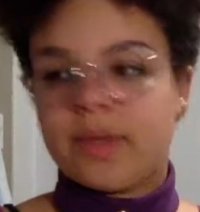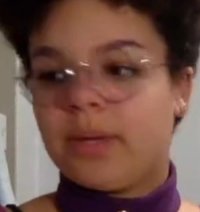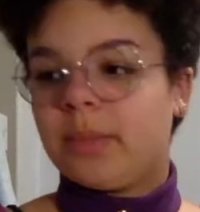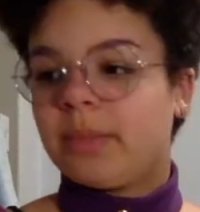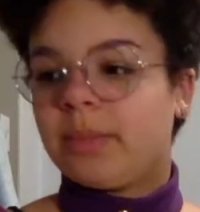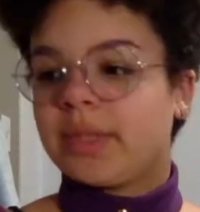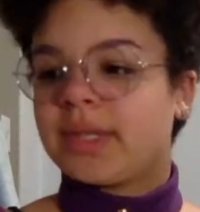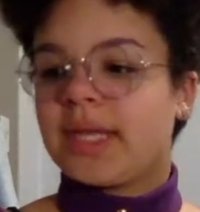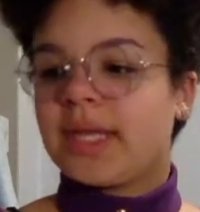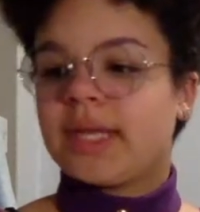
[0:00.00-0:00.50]

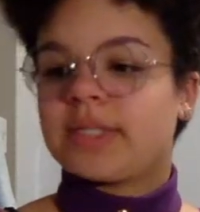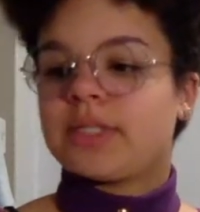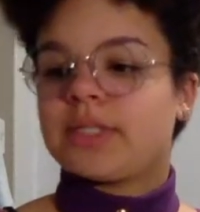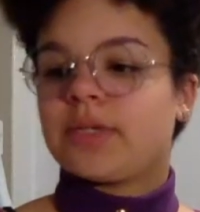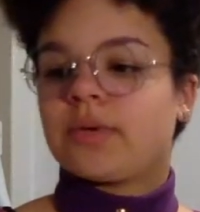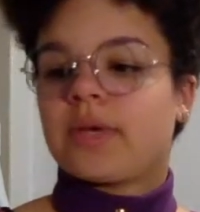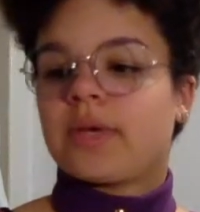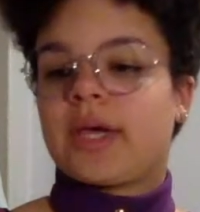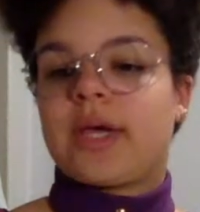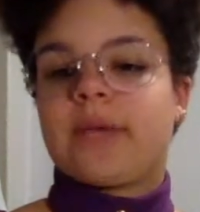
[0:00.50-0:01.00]
But that's
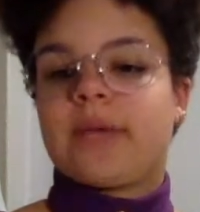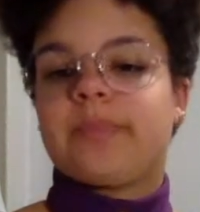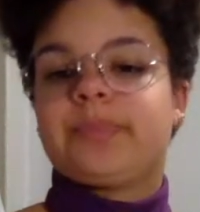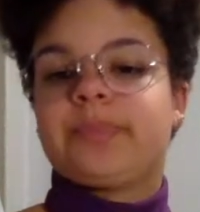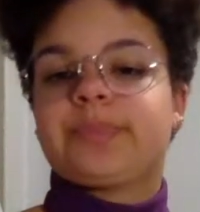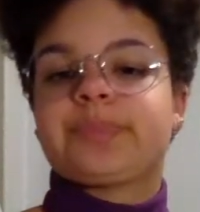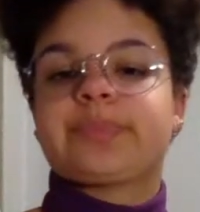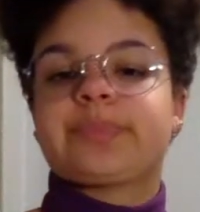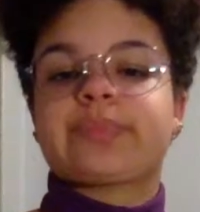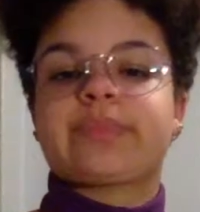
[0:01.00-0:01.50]
okay.
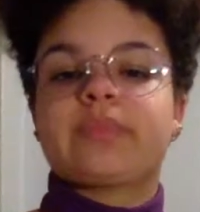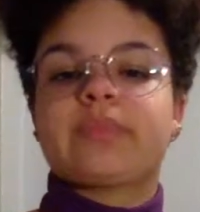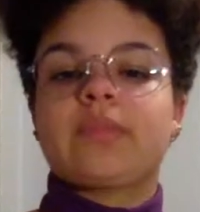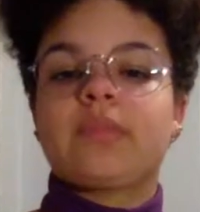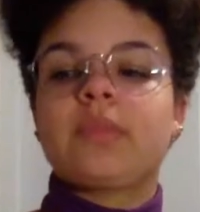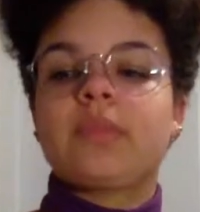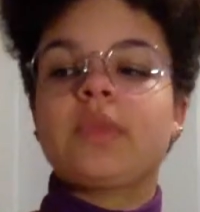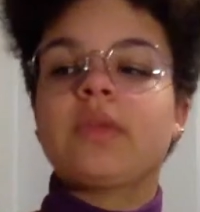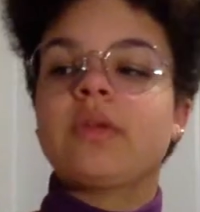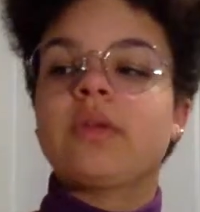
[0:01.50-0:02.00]

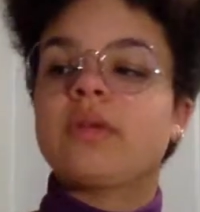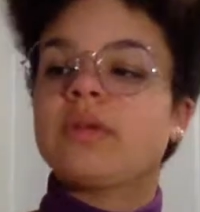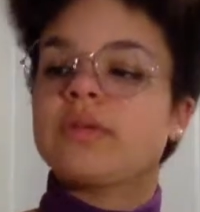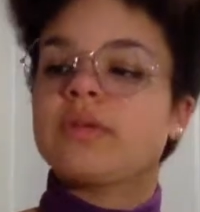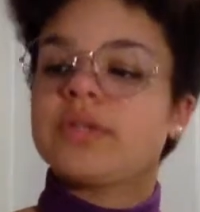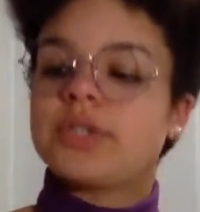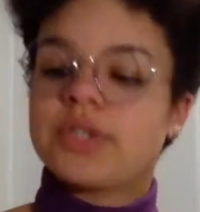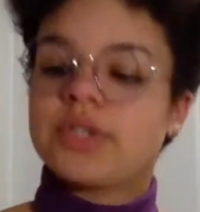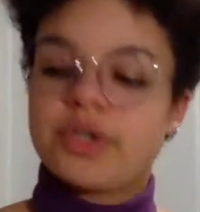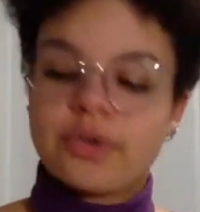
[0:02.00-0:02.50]

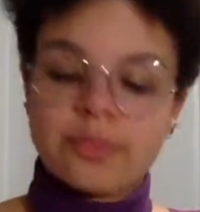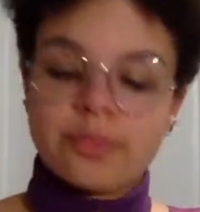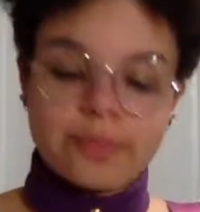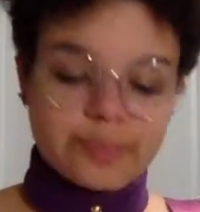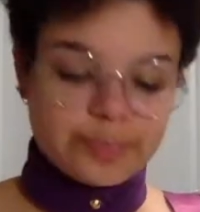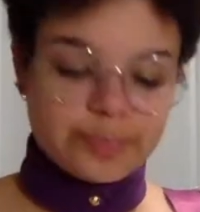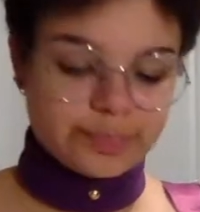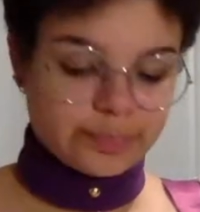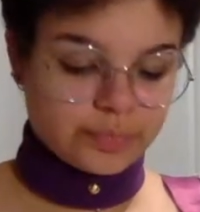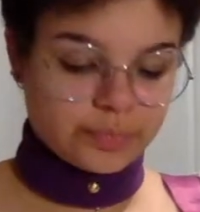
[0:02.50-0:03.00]
So,
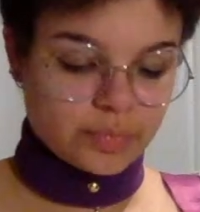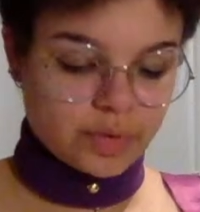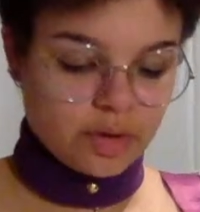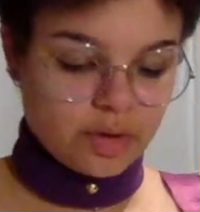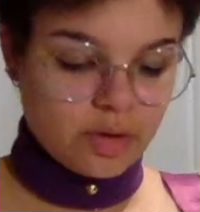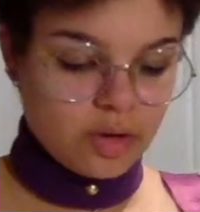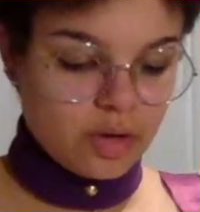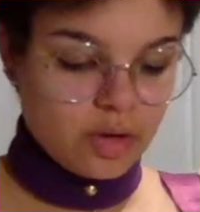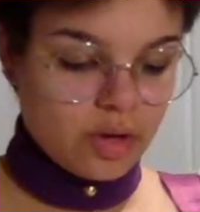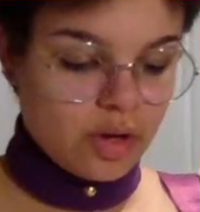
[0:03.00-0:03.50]

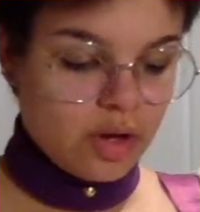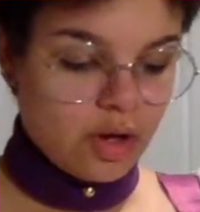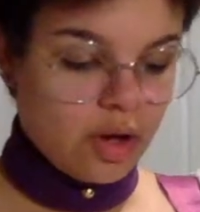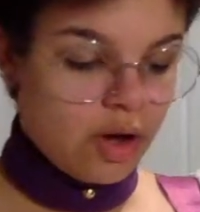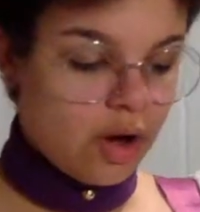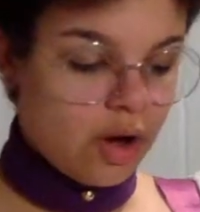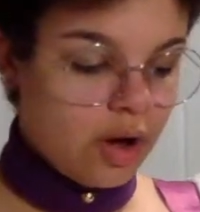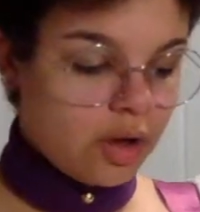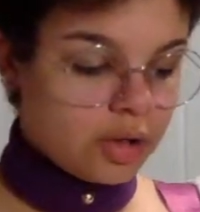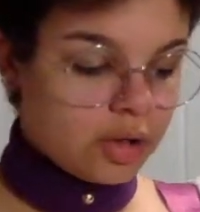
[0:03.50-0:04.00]

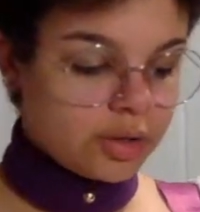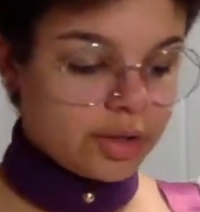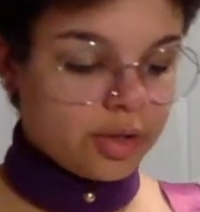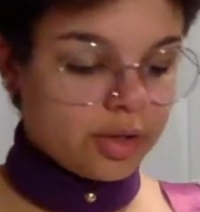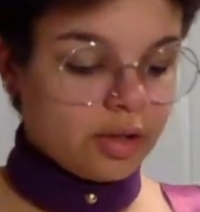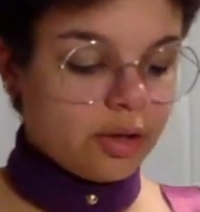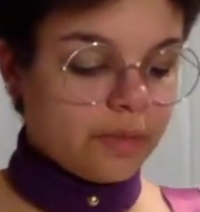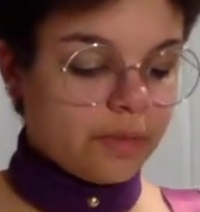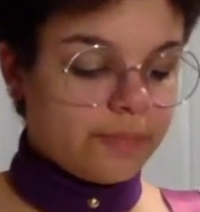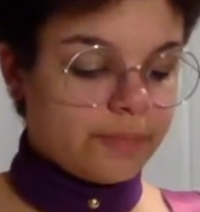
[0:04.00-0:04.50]
all in
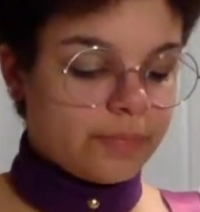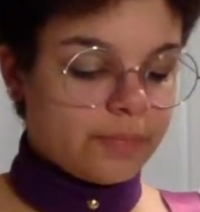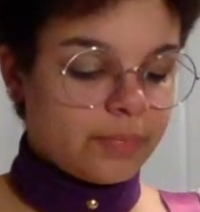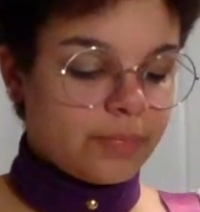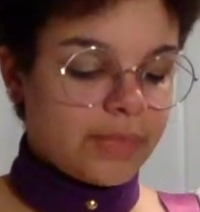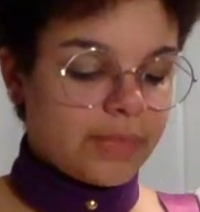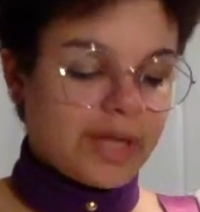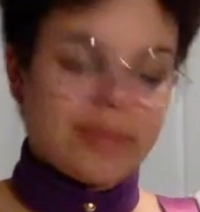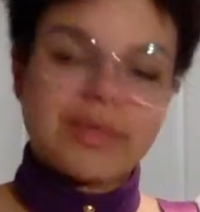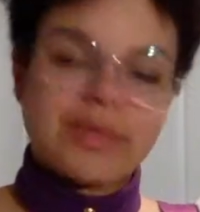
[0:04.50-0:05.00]
all,
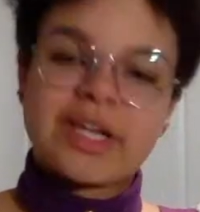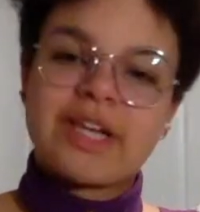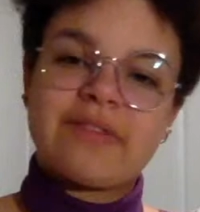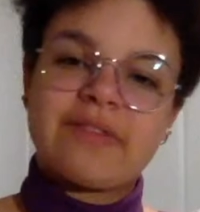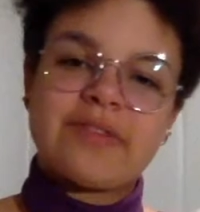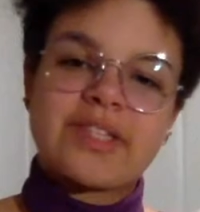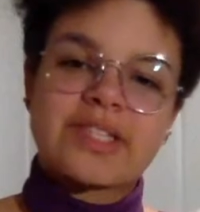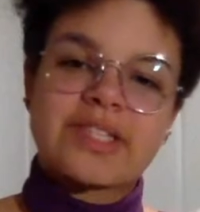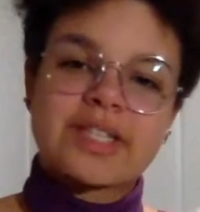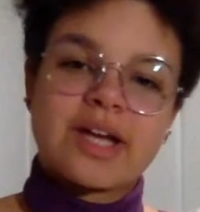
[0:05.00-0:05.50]
I'm gonna give
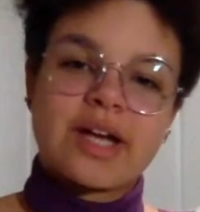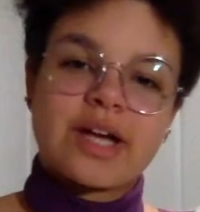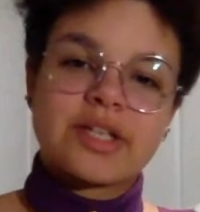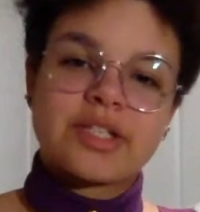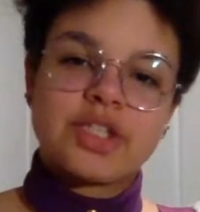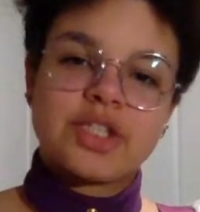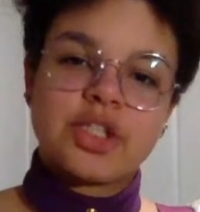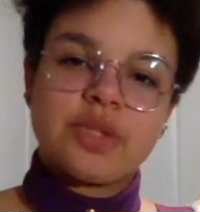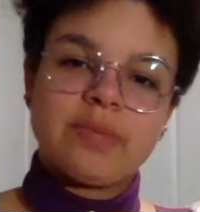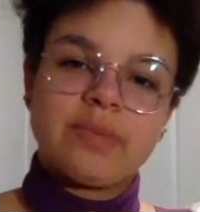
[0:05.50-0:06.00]
this
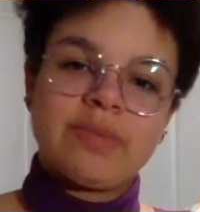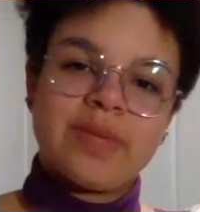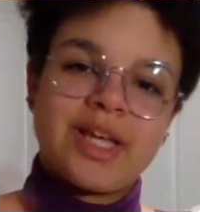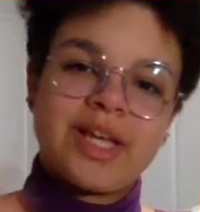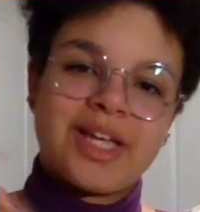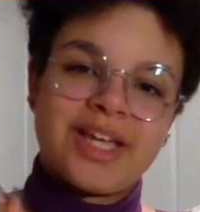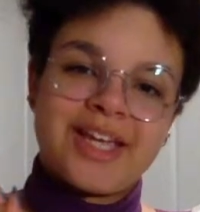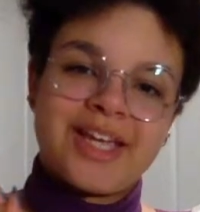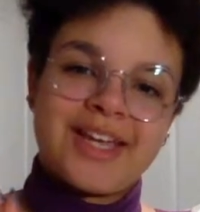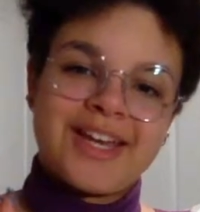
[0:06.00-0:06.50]
costume
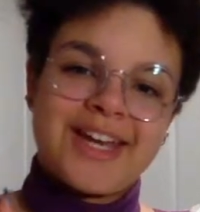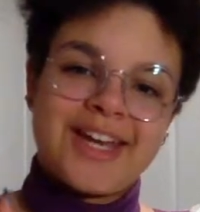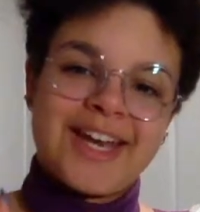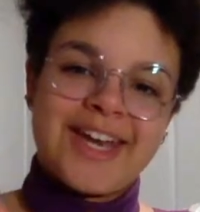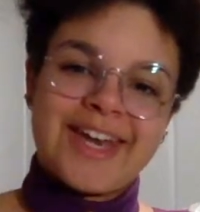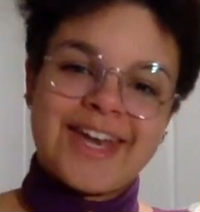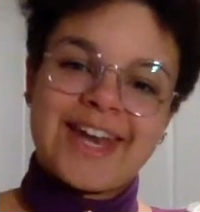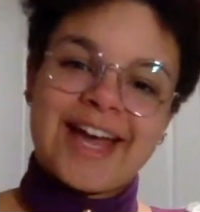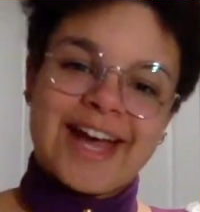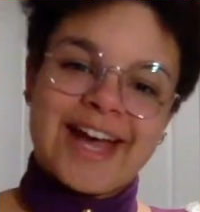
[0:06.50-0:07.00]

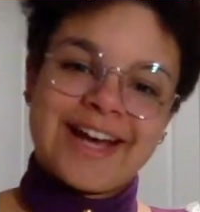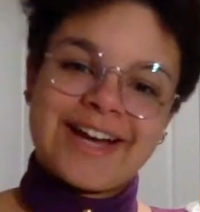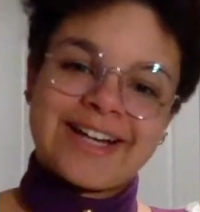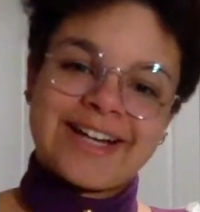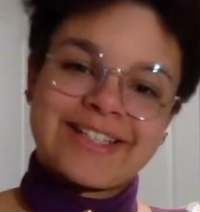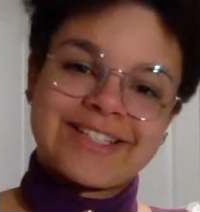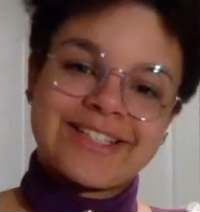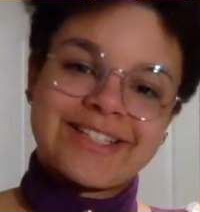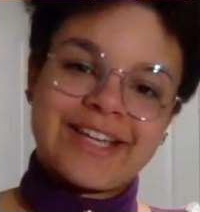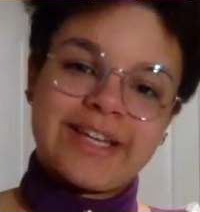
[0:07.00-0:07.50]
9 out
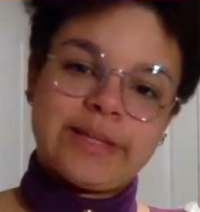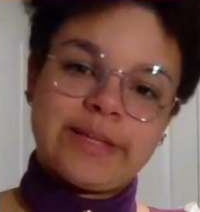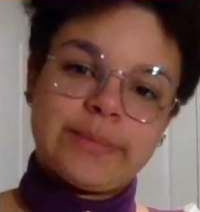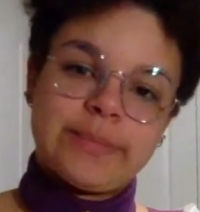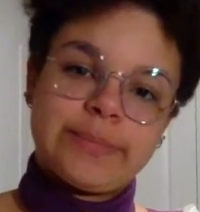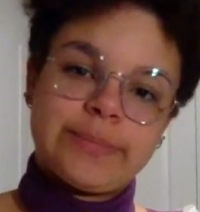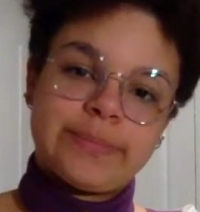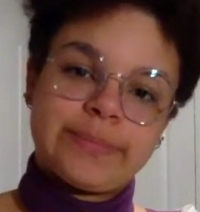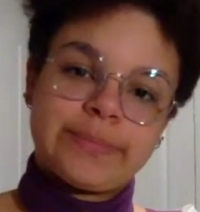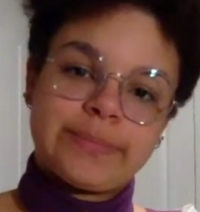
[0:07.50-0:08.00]
of 10.
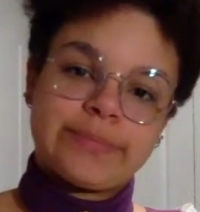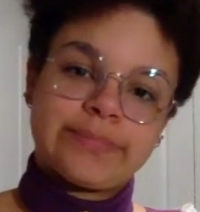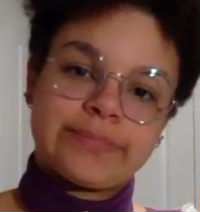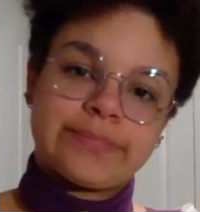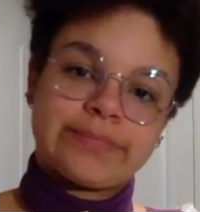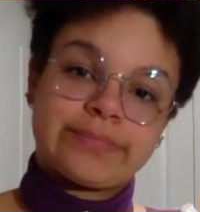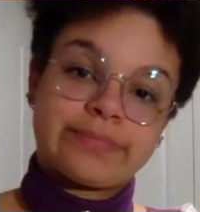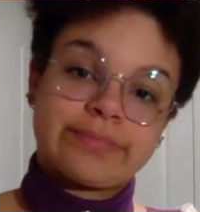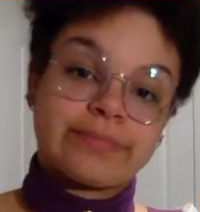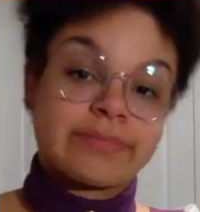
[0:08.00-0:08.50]

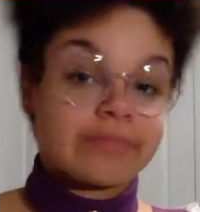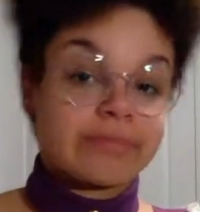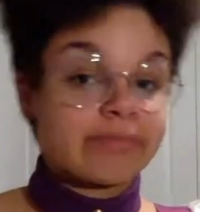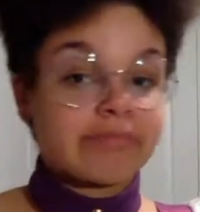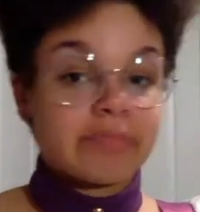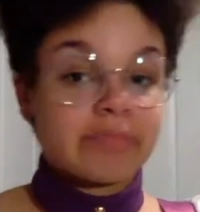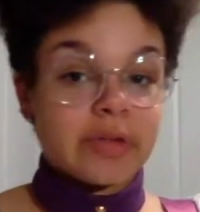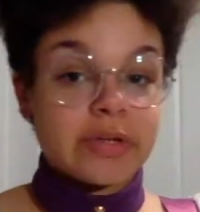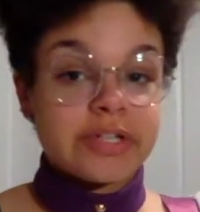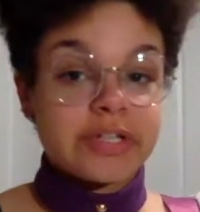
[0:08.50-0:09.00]

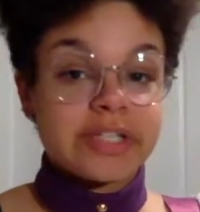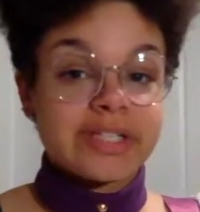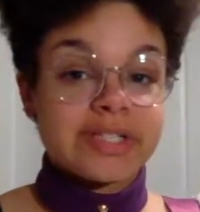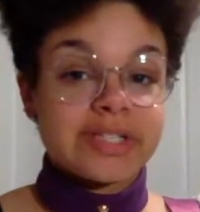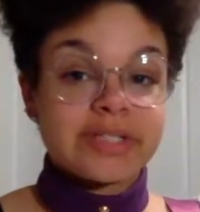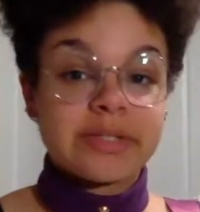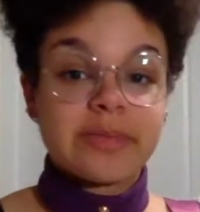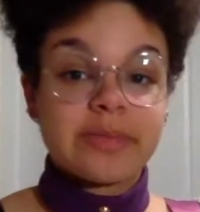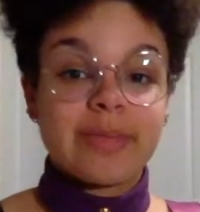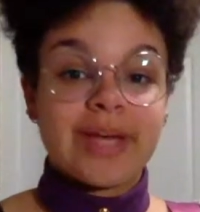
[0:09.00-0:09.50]
Which isn't
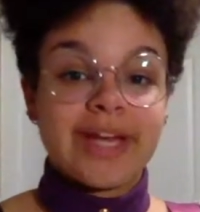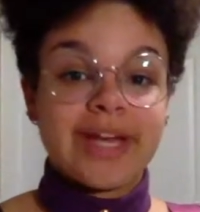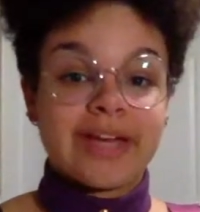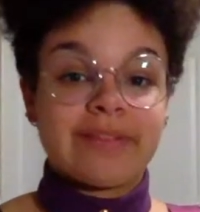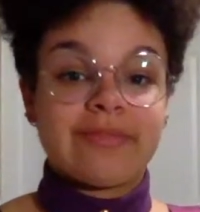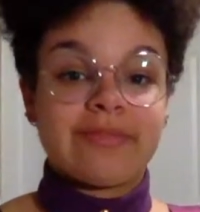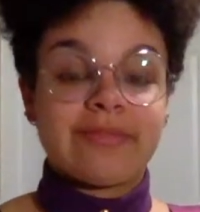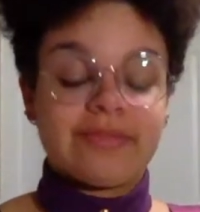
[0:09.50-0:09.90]
too bad.